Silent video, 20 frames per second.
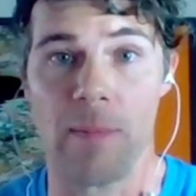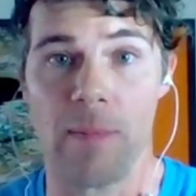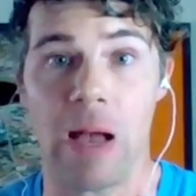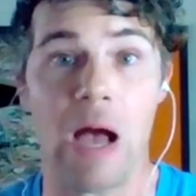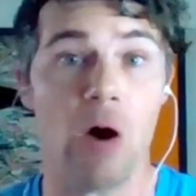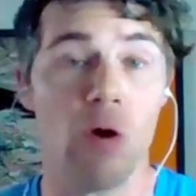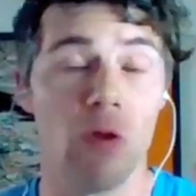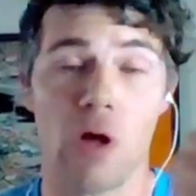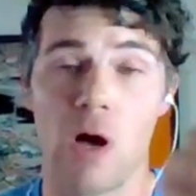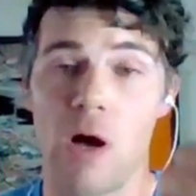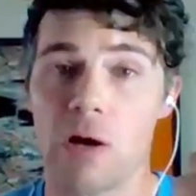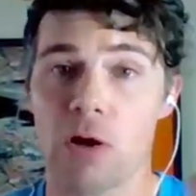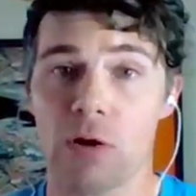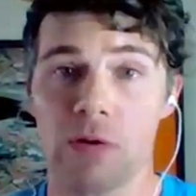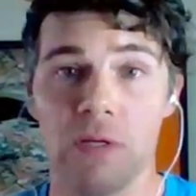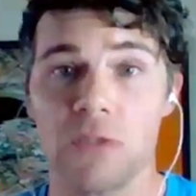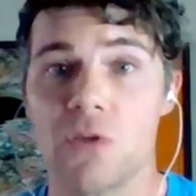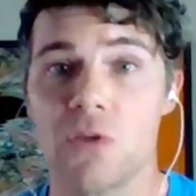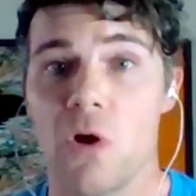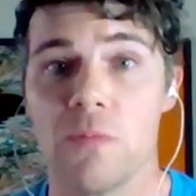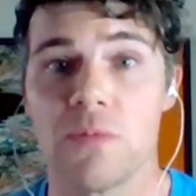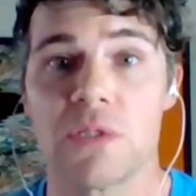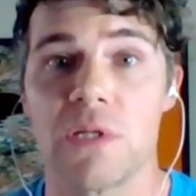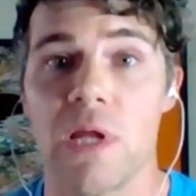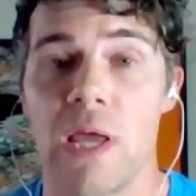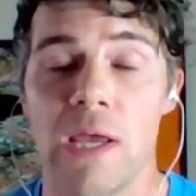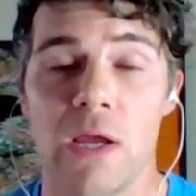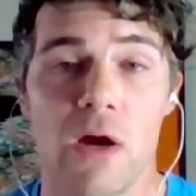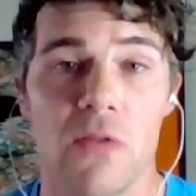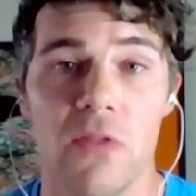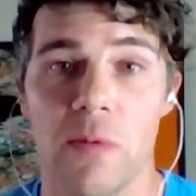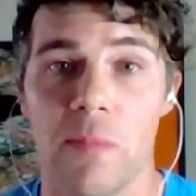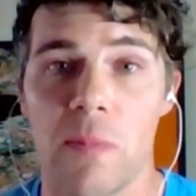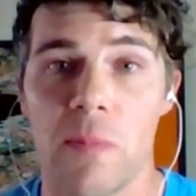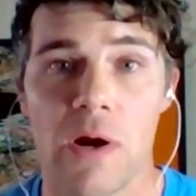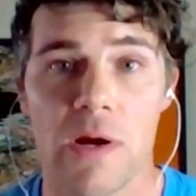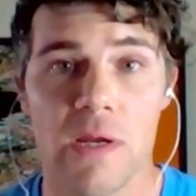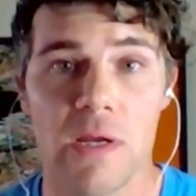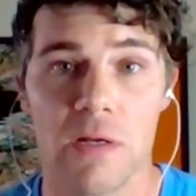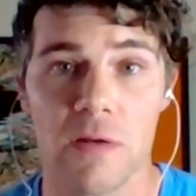how long are these homes staying on the
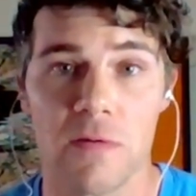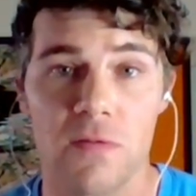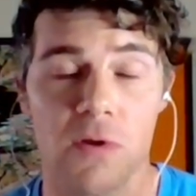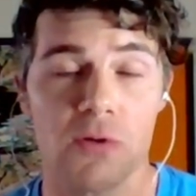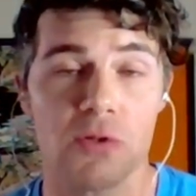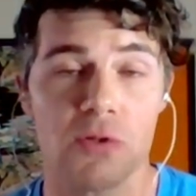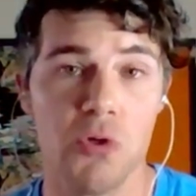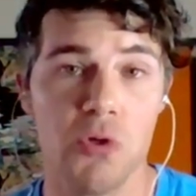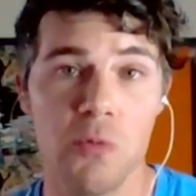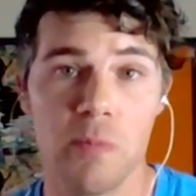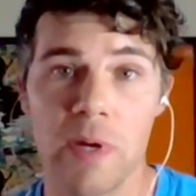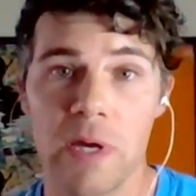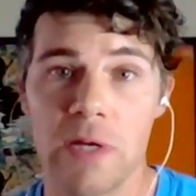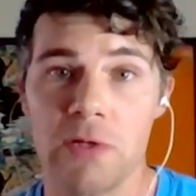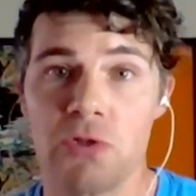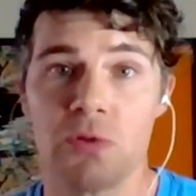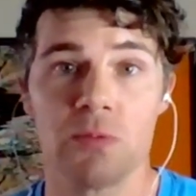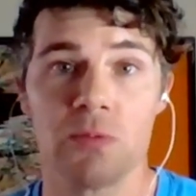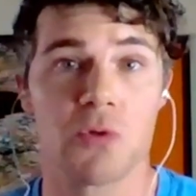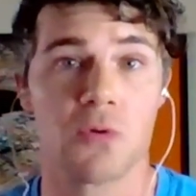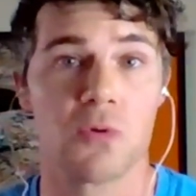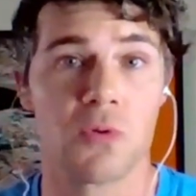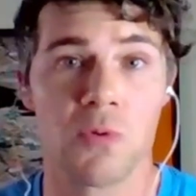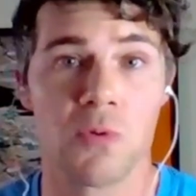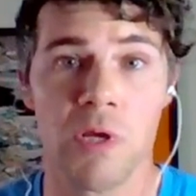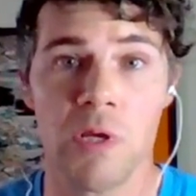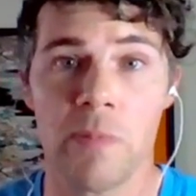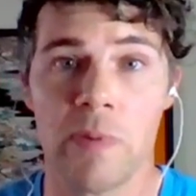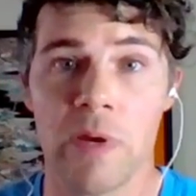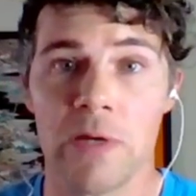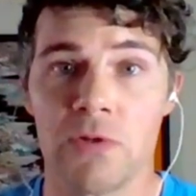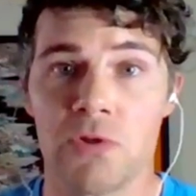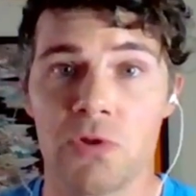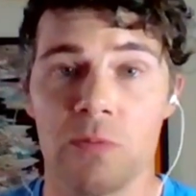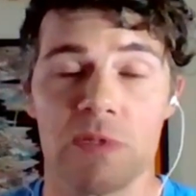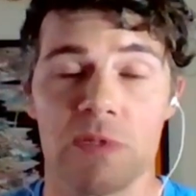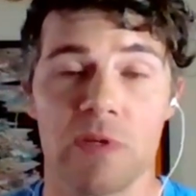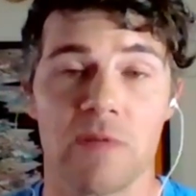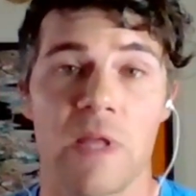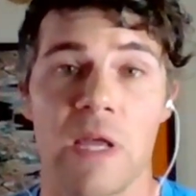market if they're two bedrooms or three
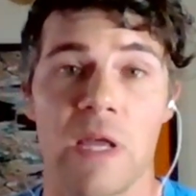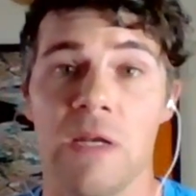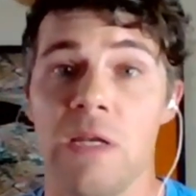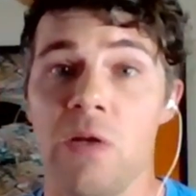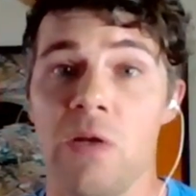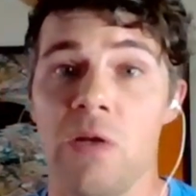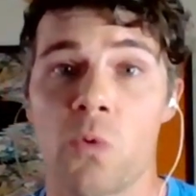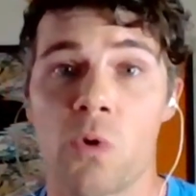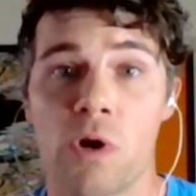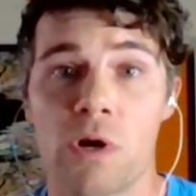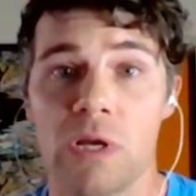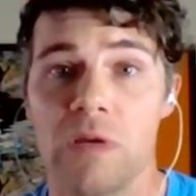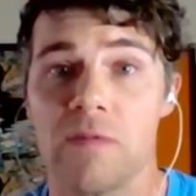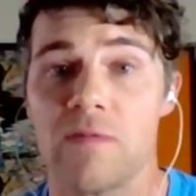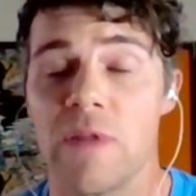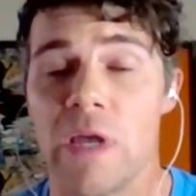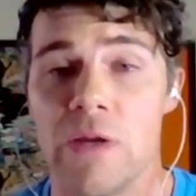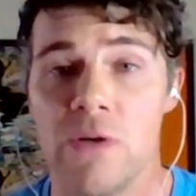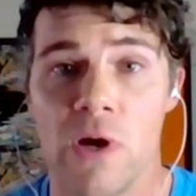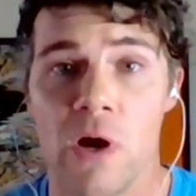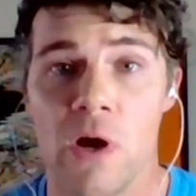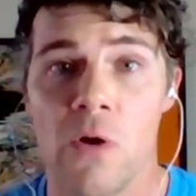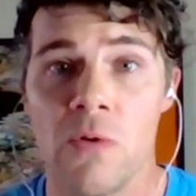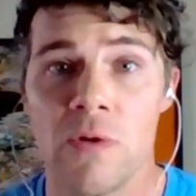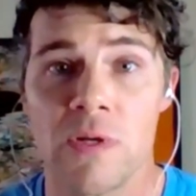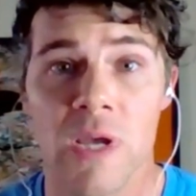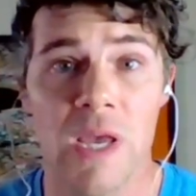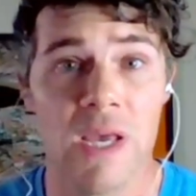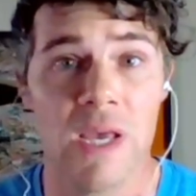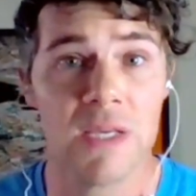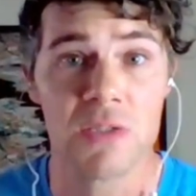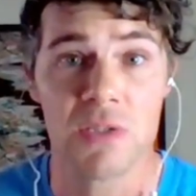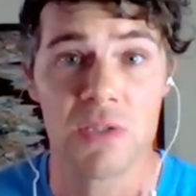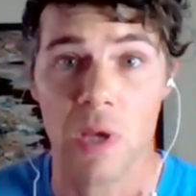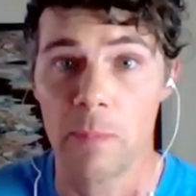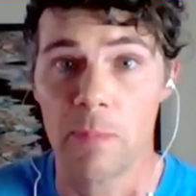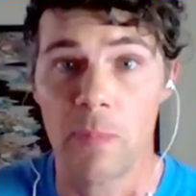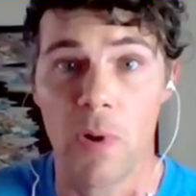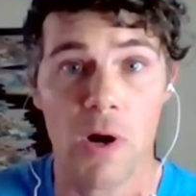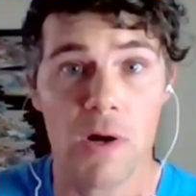bedrooms if they need work if they don't
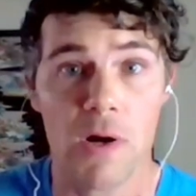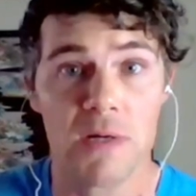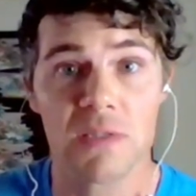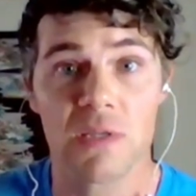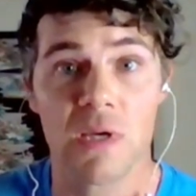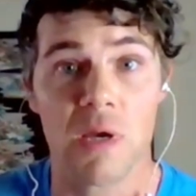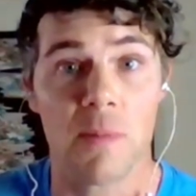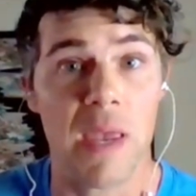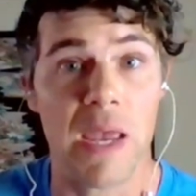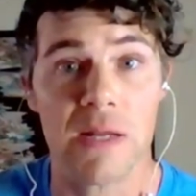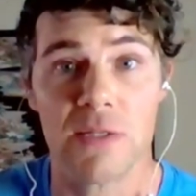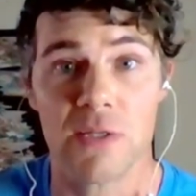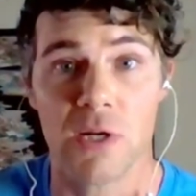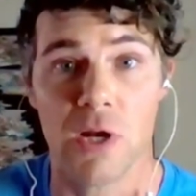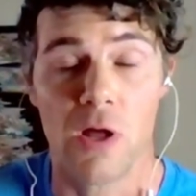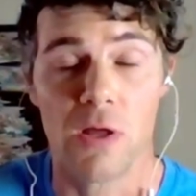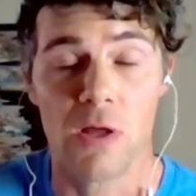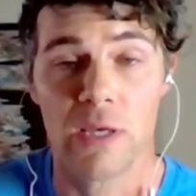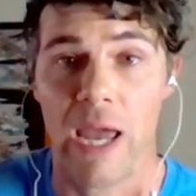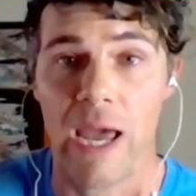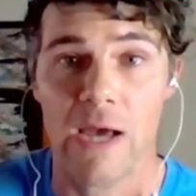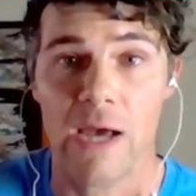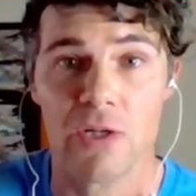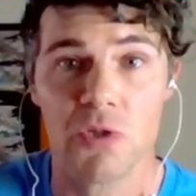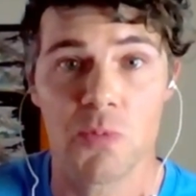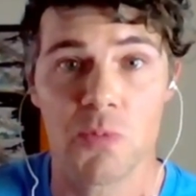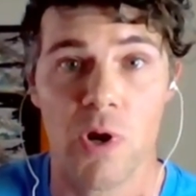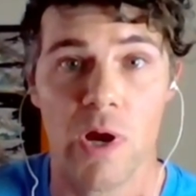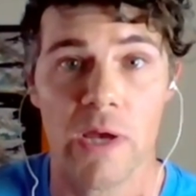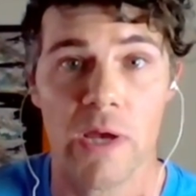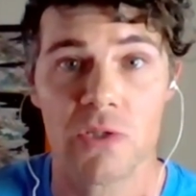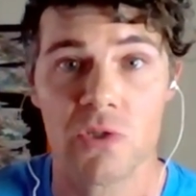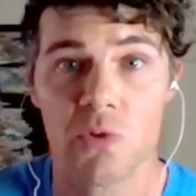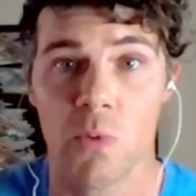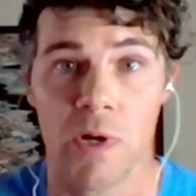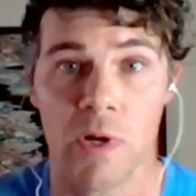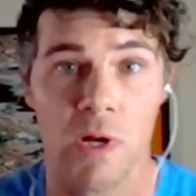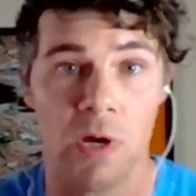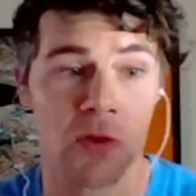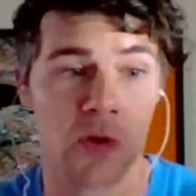some parks command an all cash price
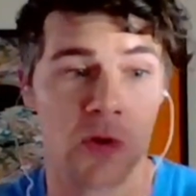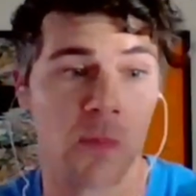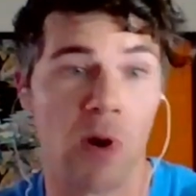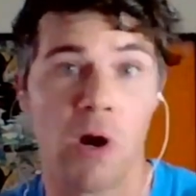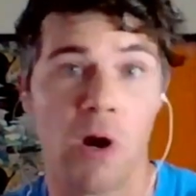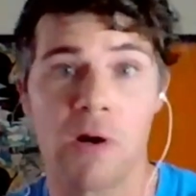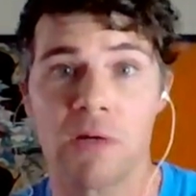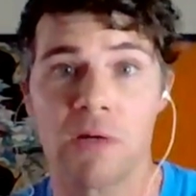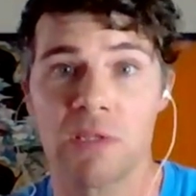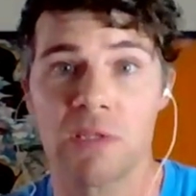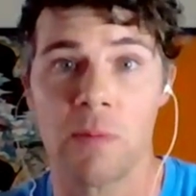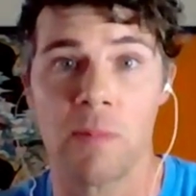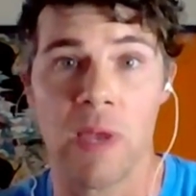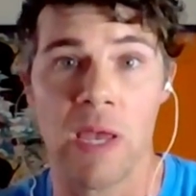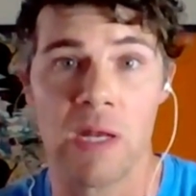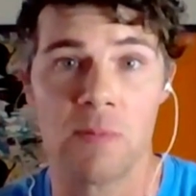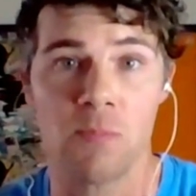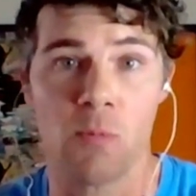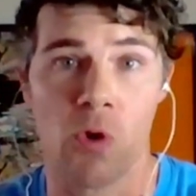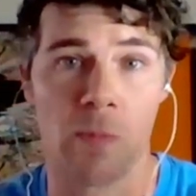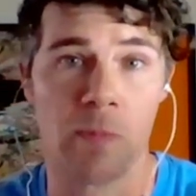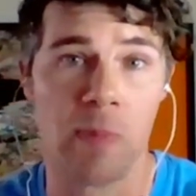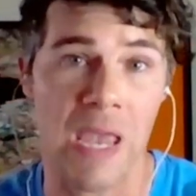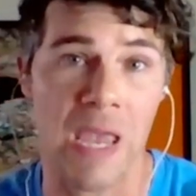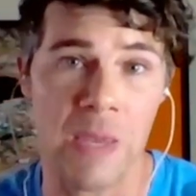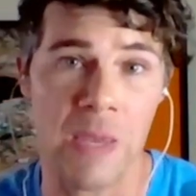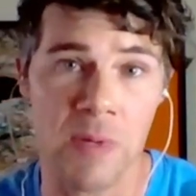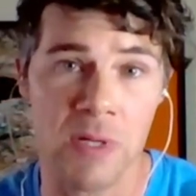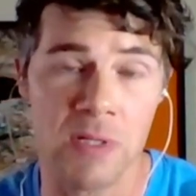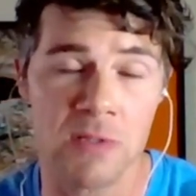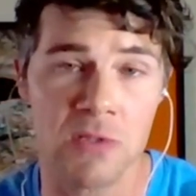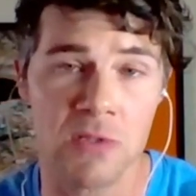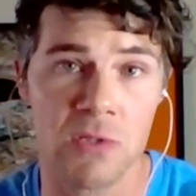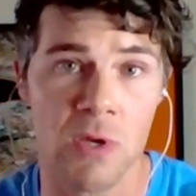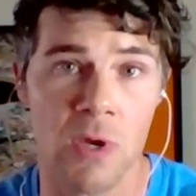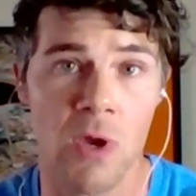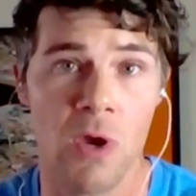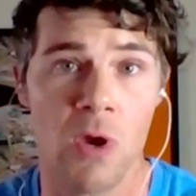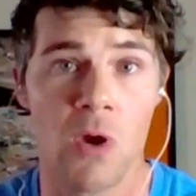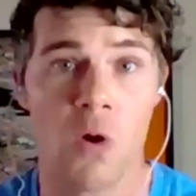when other parks command more payments
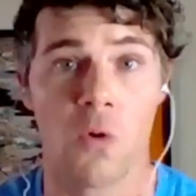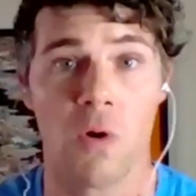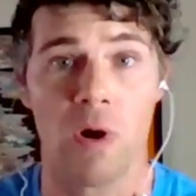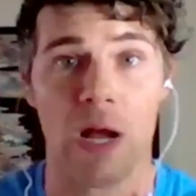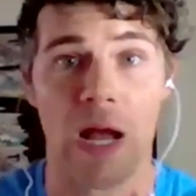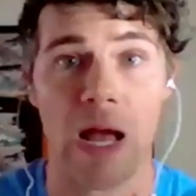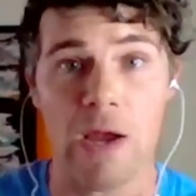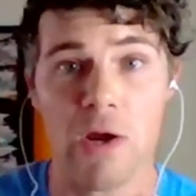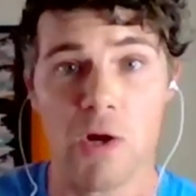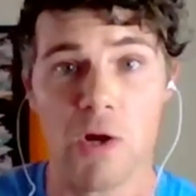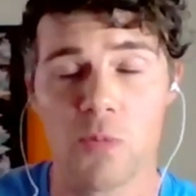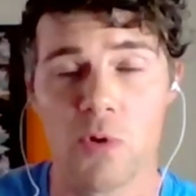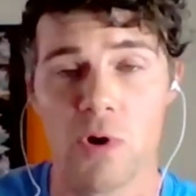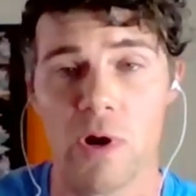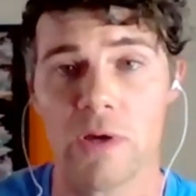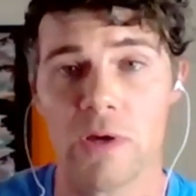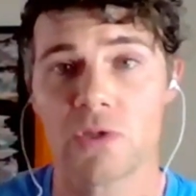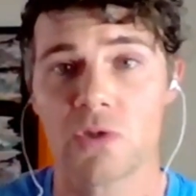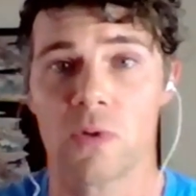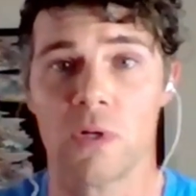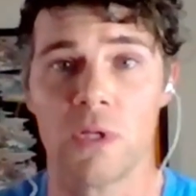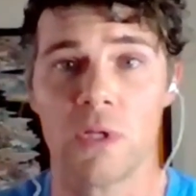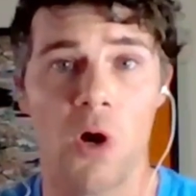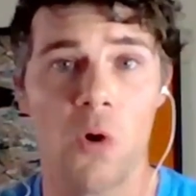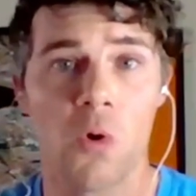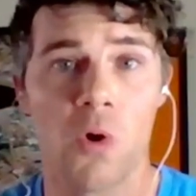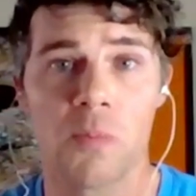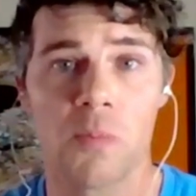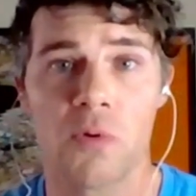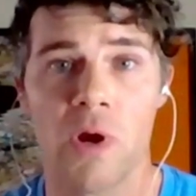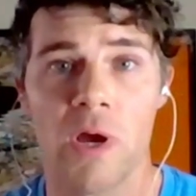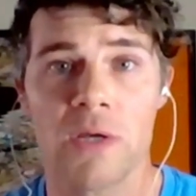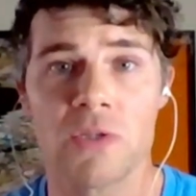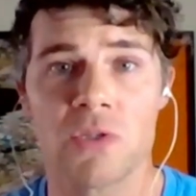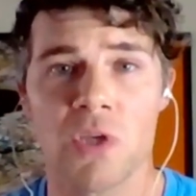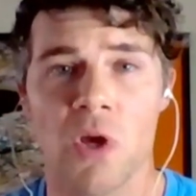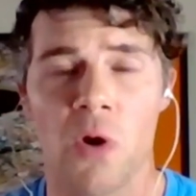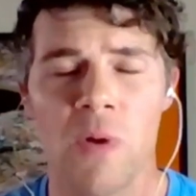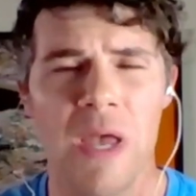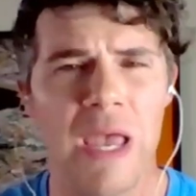or a higher price or a lower price
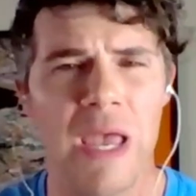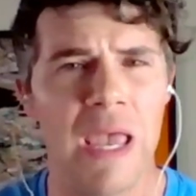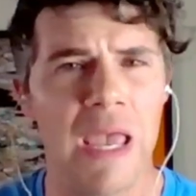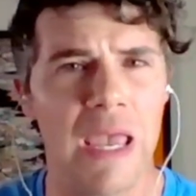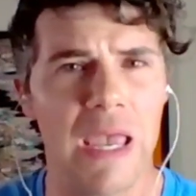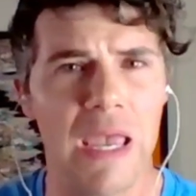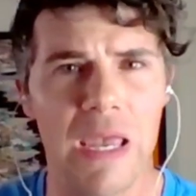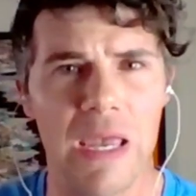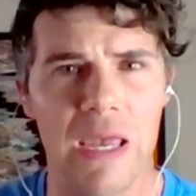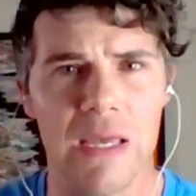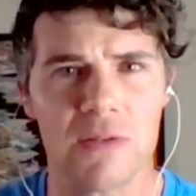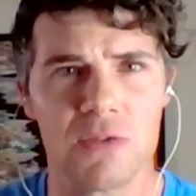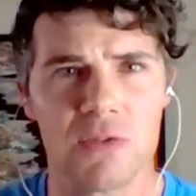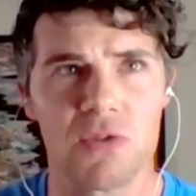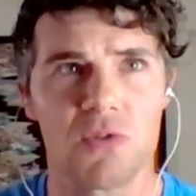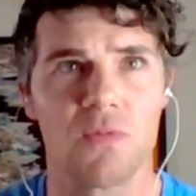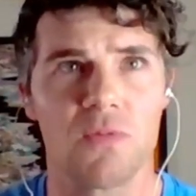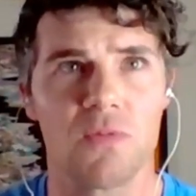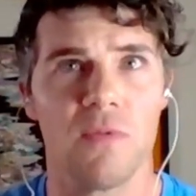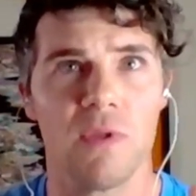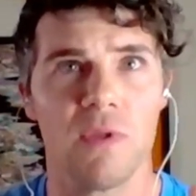so it's